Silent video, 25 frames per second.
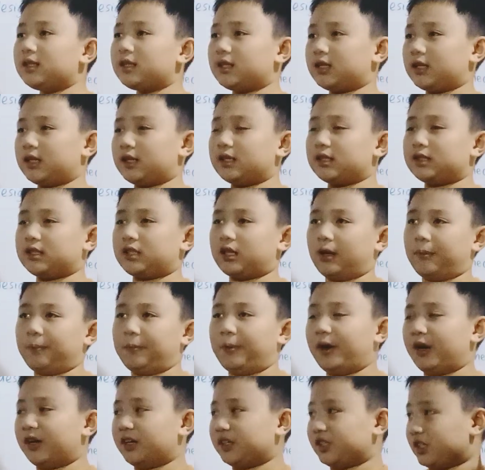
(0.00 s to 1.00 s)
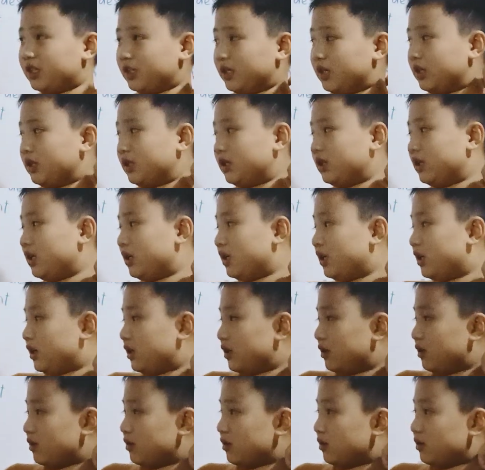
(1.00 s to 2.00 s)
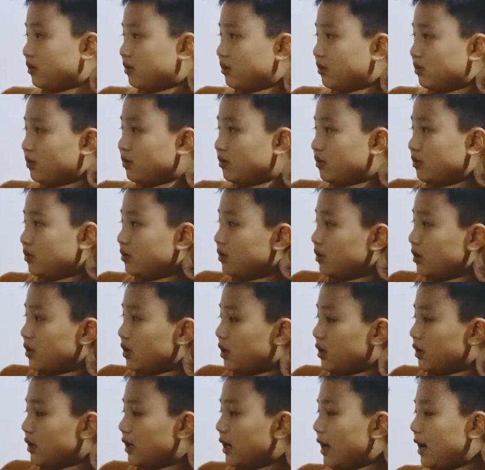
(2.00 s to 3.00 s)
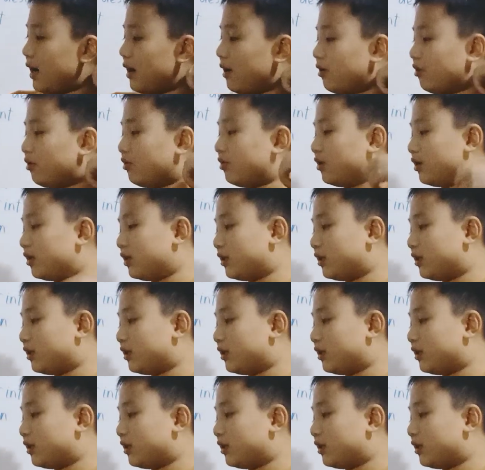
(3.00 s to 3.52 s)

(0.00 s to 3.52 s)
is the person. Now,